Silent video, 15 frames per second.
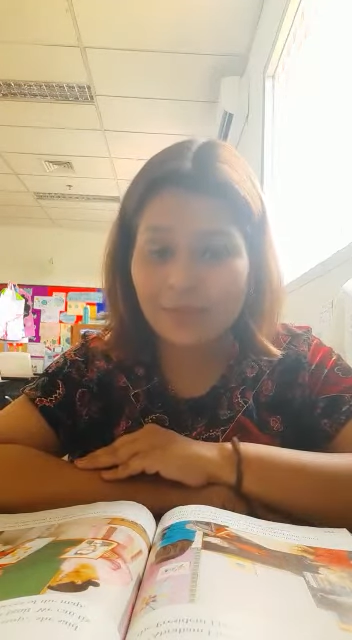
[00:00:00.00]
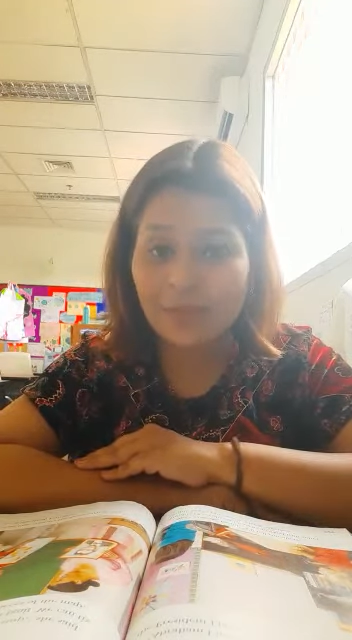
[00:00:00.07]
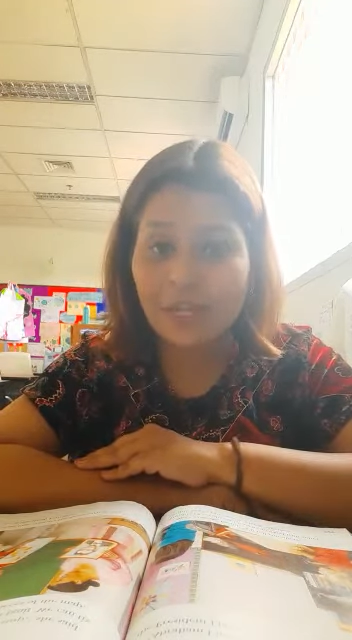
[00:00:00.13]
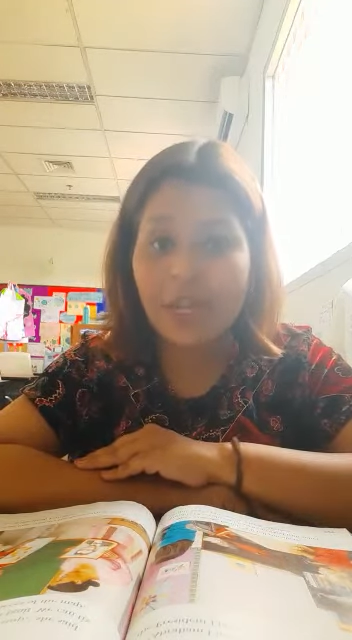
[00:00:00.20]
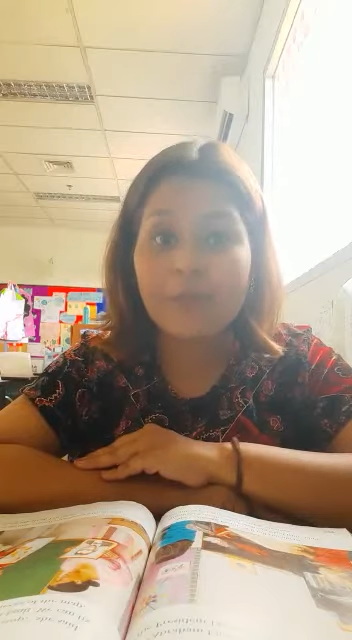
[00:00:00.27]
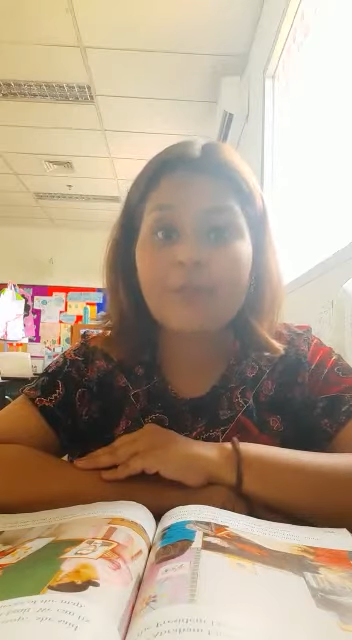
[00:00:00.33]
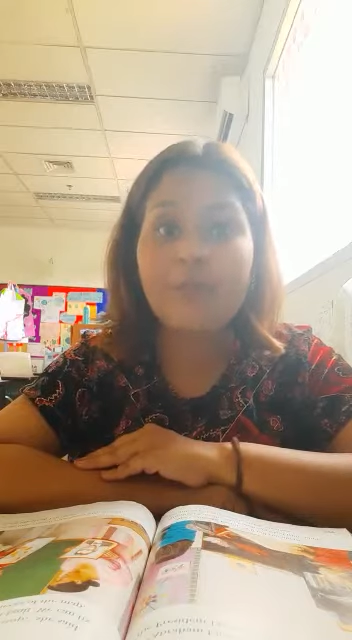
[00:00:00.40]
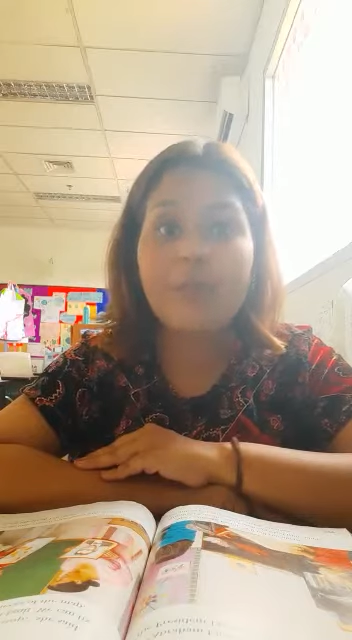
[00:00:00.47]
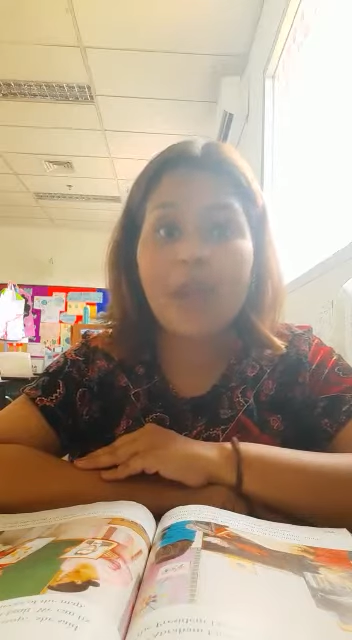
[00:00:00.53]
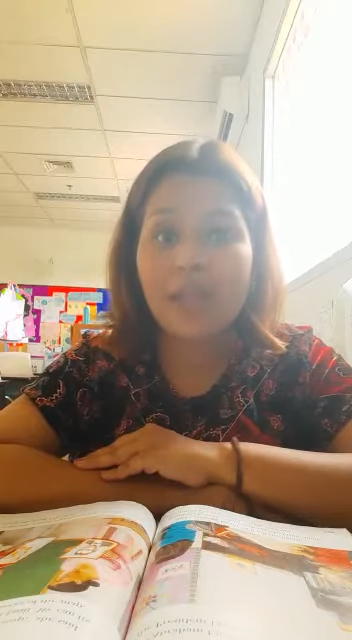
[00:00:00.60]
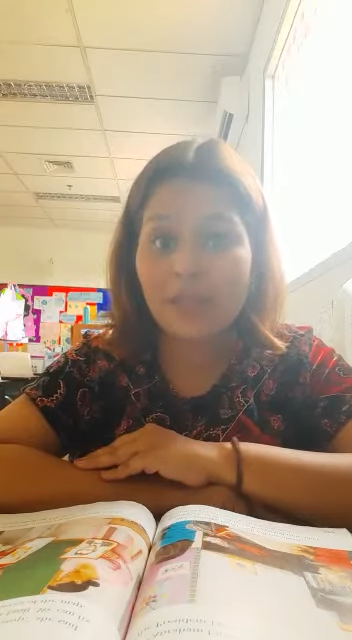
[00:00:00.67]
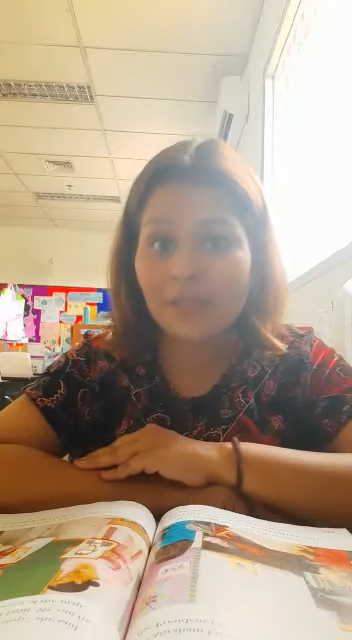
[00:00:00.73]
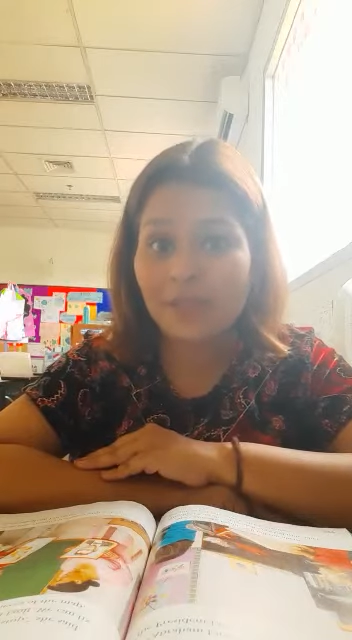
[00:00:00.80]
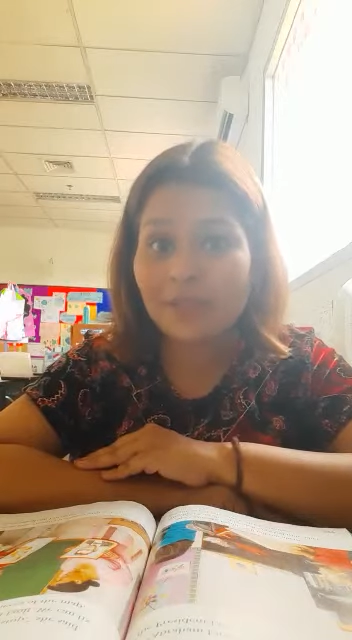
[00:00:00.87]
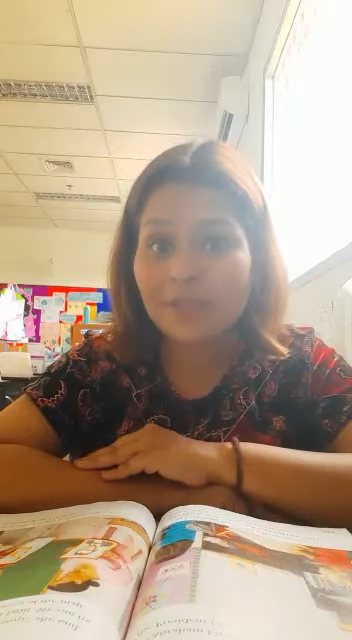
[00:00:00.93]

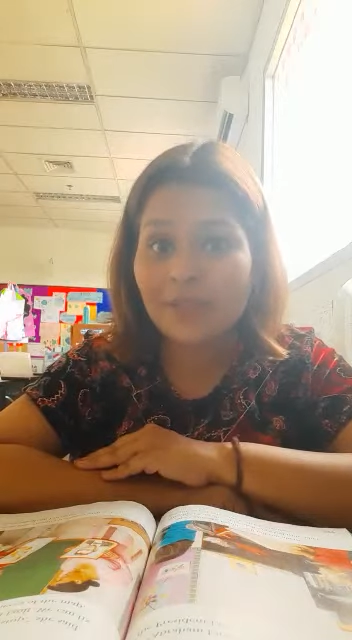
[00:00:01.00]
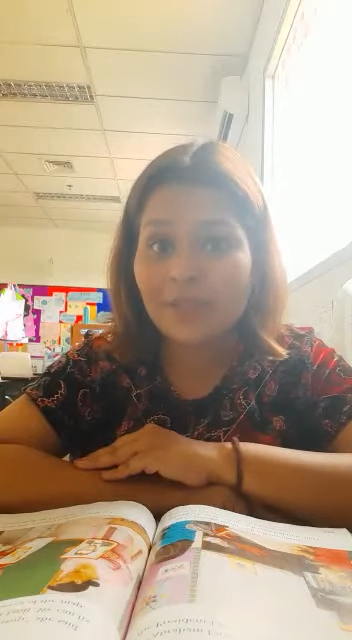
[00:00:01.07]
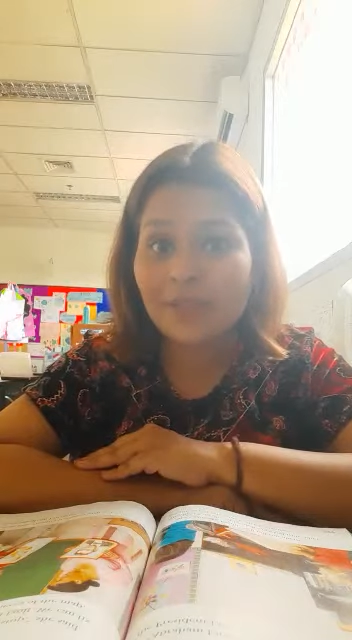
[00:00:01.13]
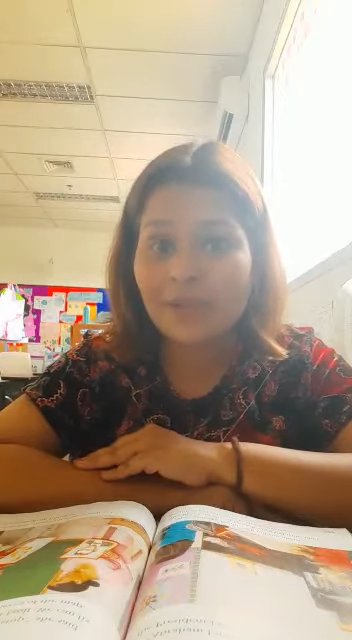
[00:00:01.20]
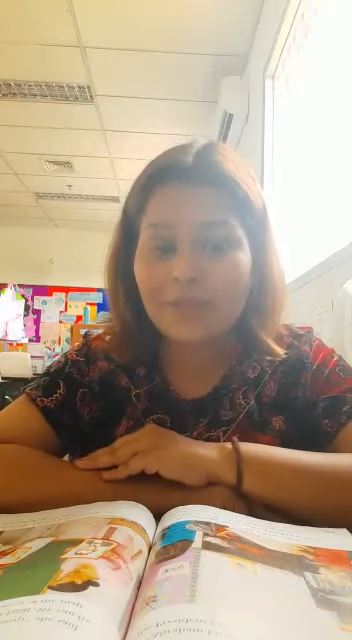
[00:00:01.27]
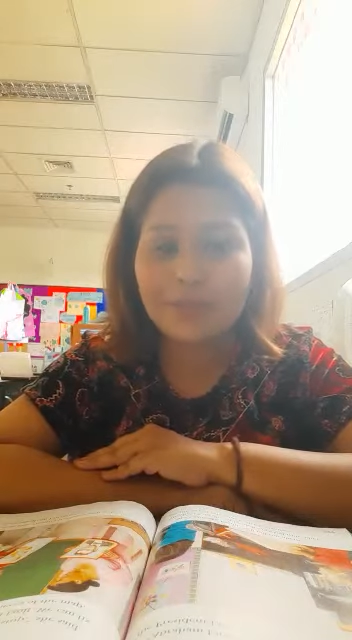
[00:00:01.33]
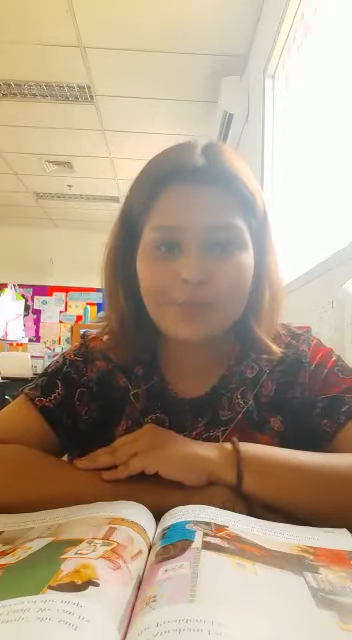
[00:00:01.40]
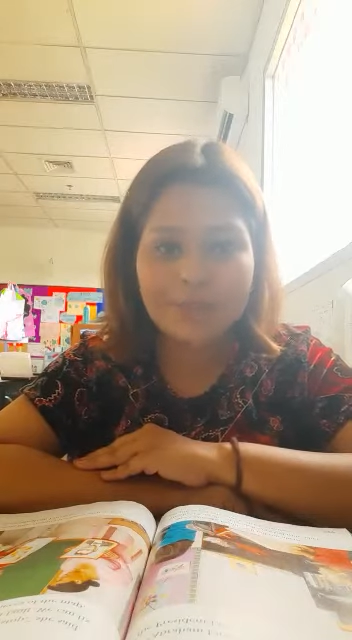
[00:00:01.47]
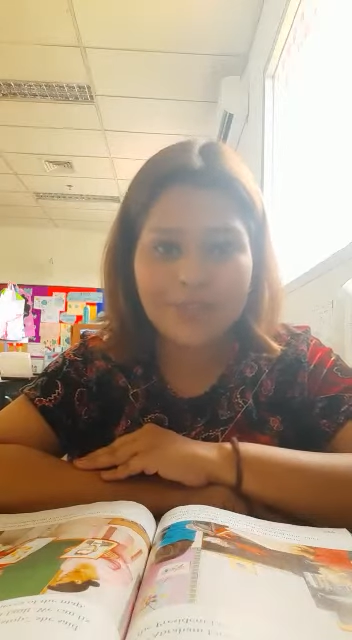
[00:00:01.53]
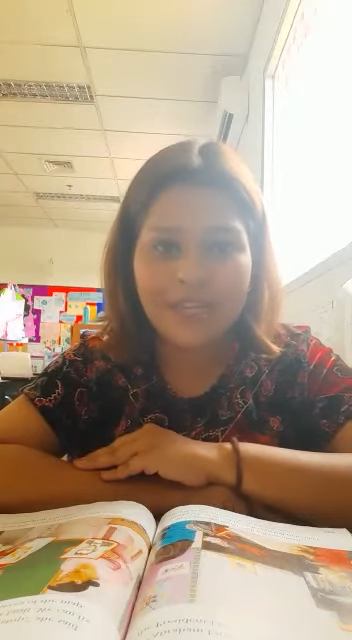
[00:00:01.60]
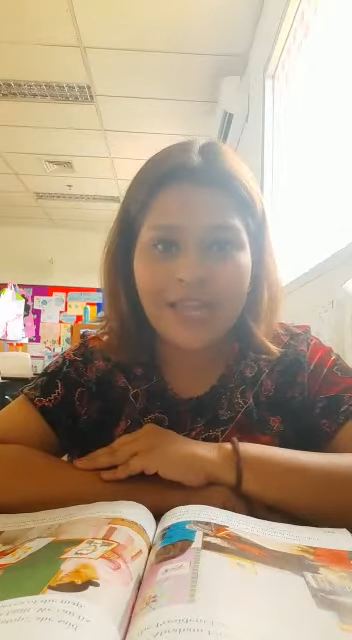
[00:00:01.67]
Abraham. Put a